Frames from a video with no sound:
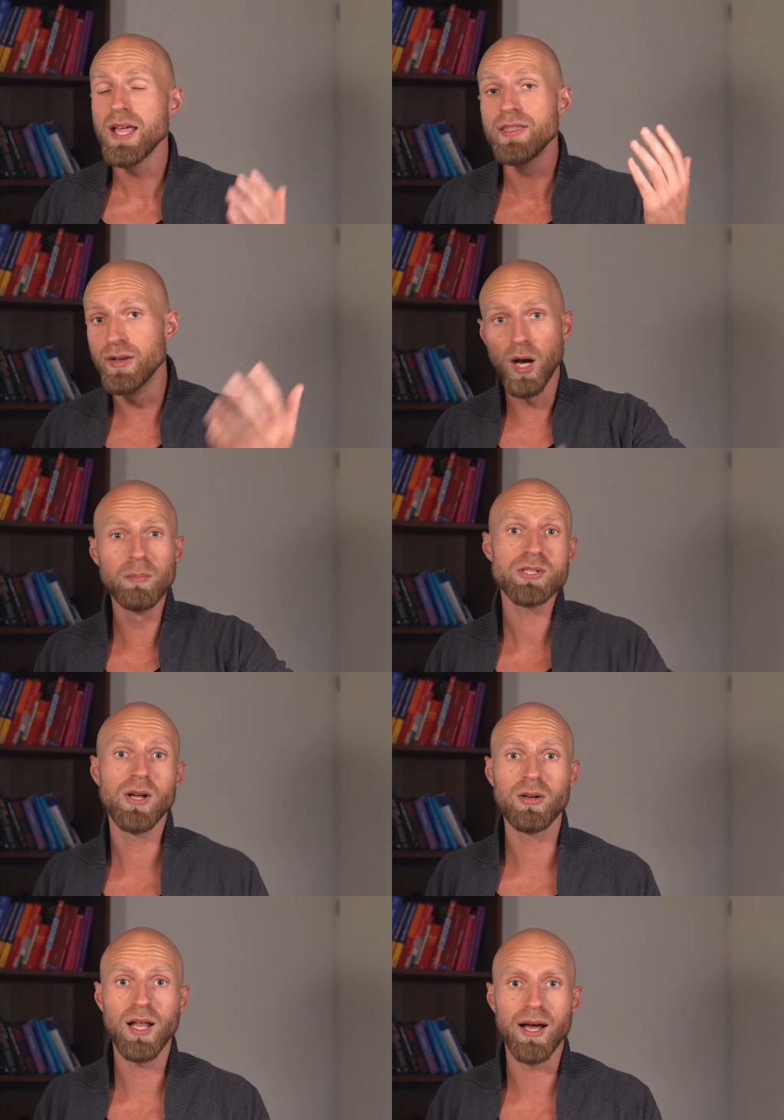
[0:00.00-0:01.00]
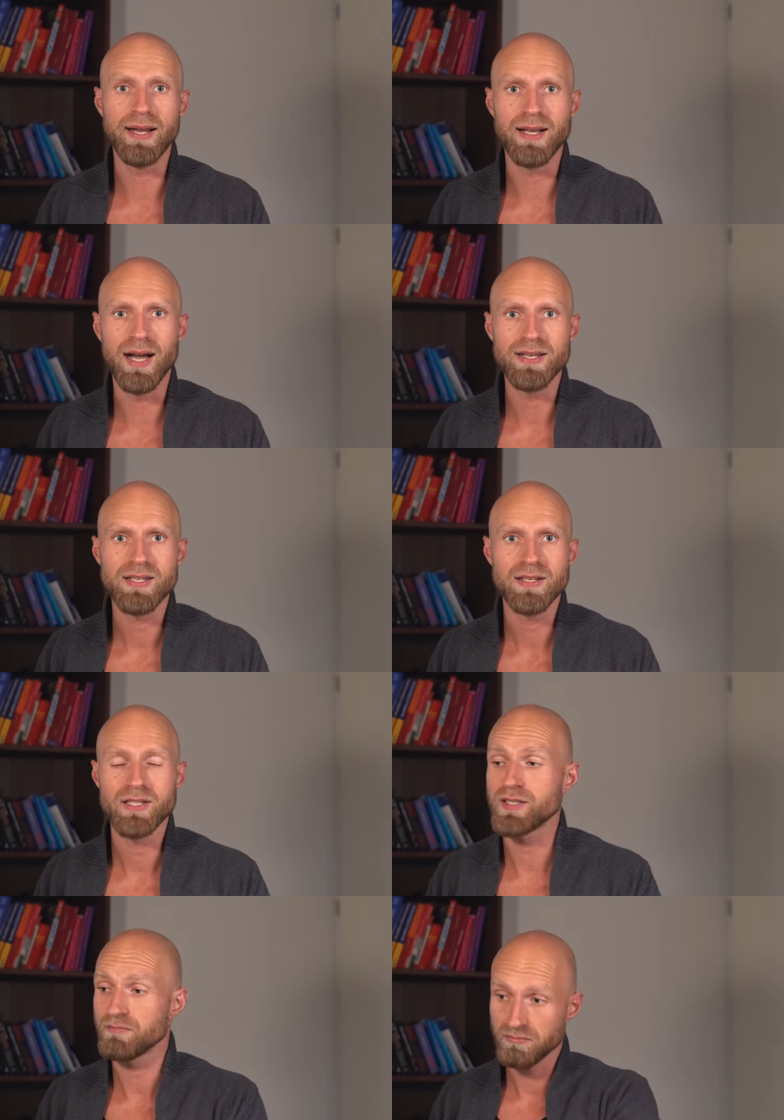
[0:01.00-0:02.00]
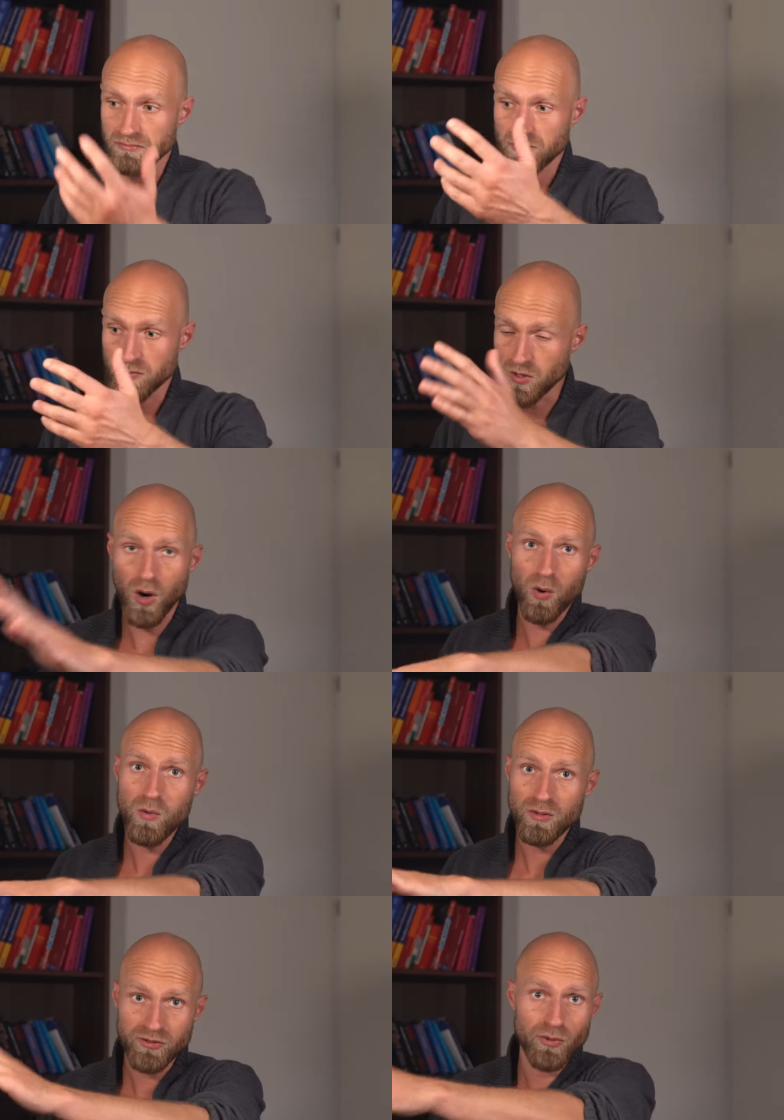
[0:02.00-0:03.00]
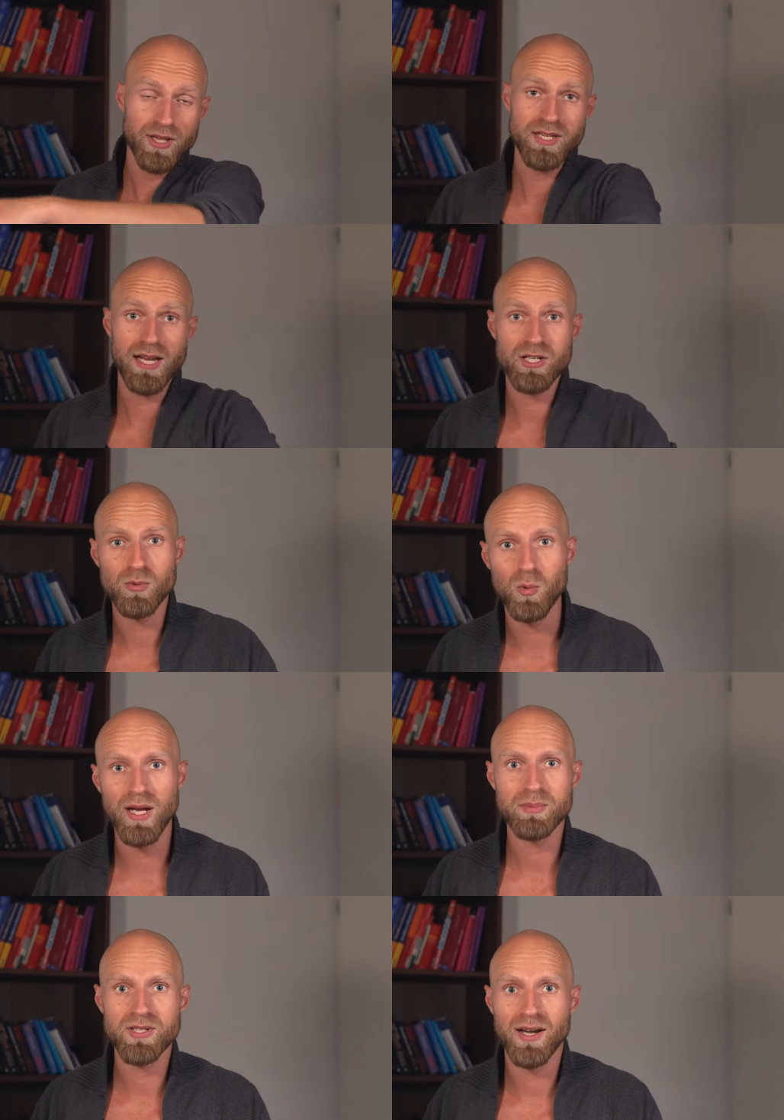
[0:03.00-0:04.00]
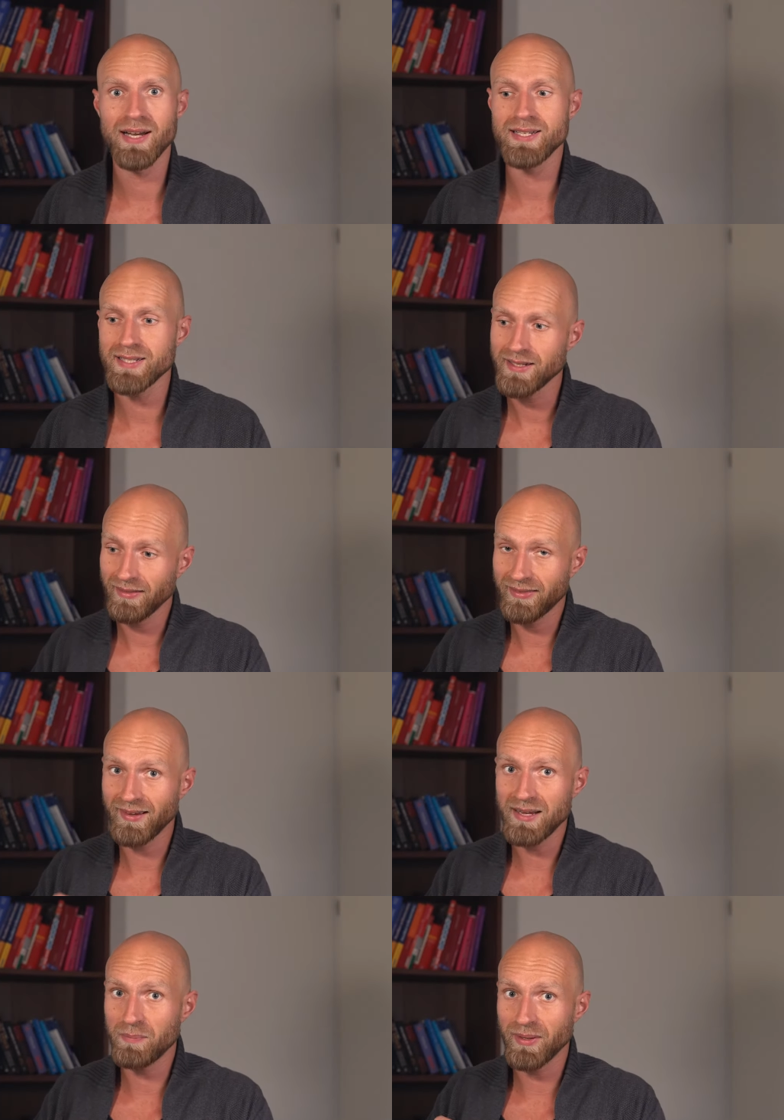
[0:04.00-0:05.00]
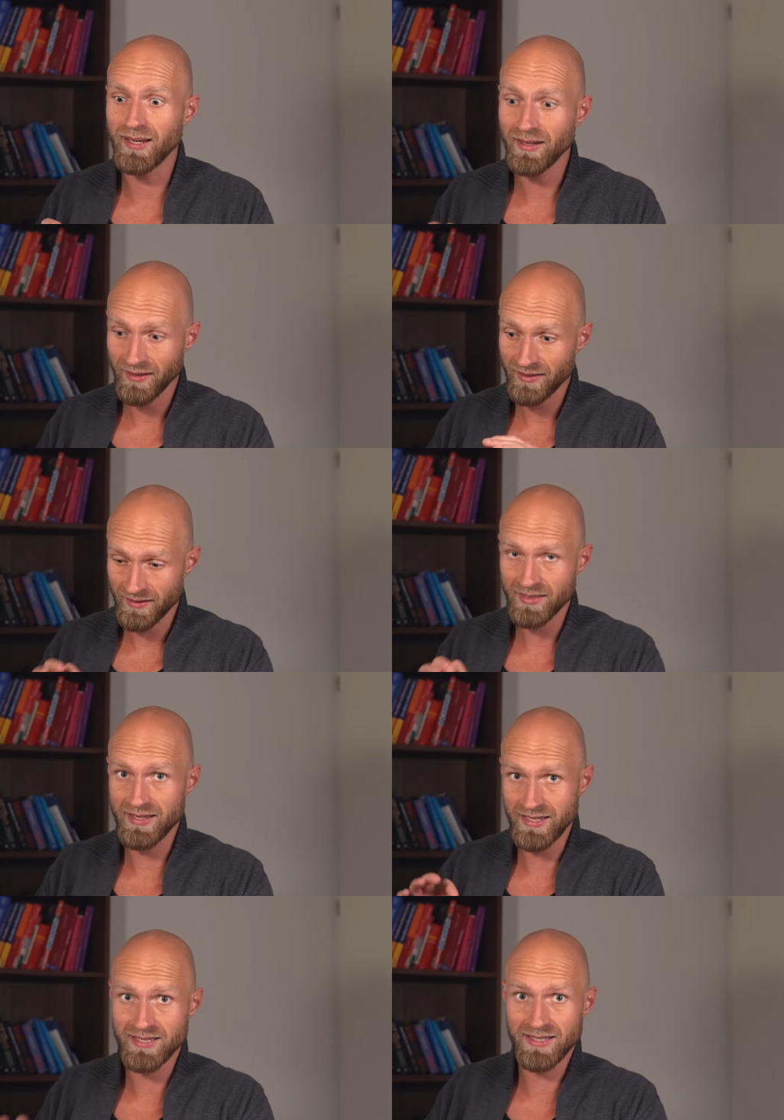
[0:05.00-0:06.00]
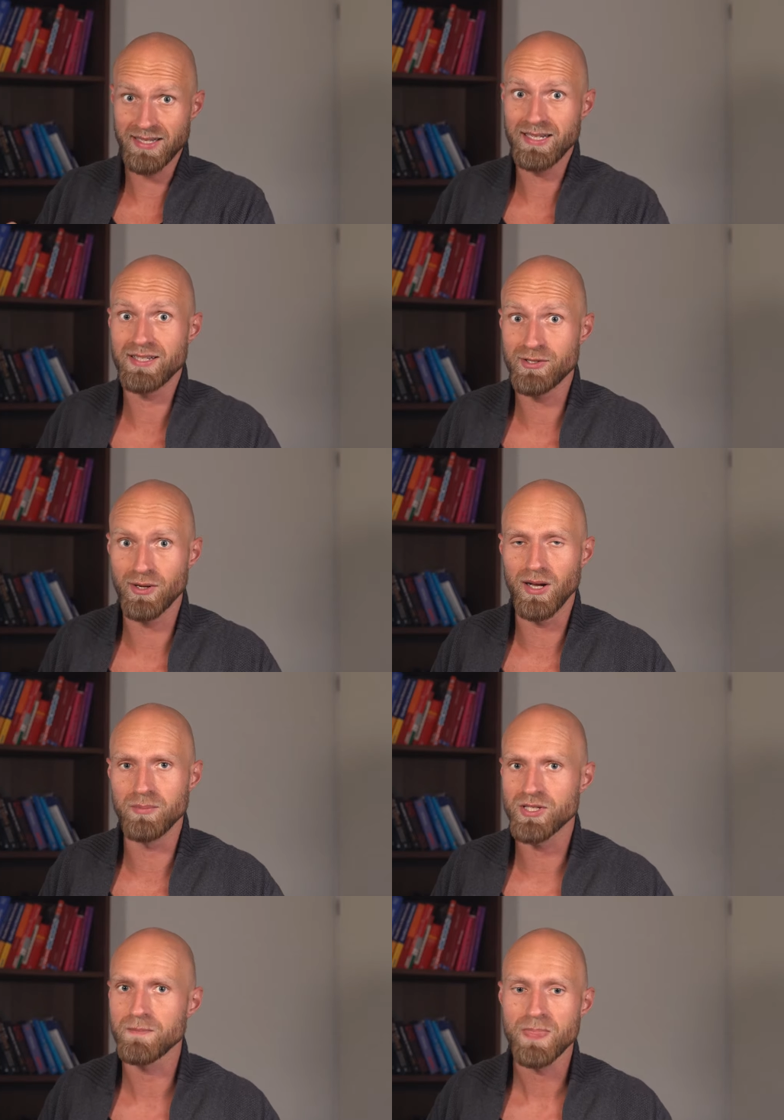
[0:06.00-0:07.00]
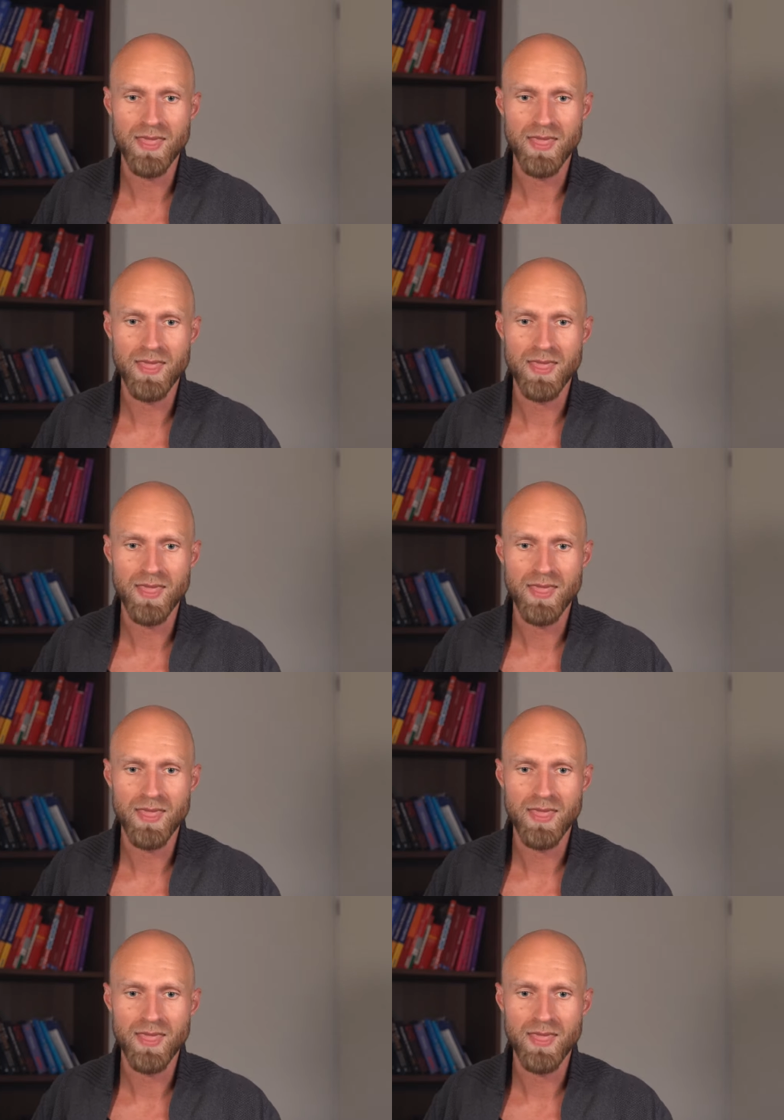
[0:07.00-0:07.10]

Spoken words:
The numbers don't lie, guys. Just go to these actual websites, type in these terms,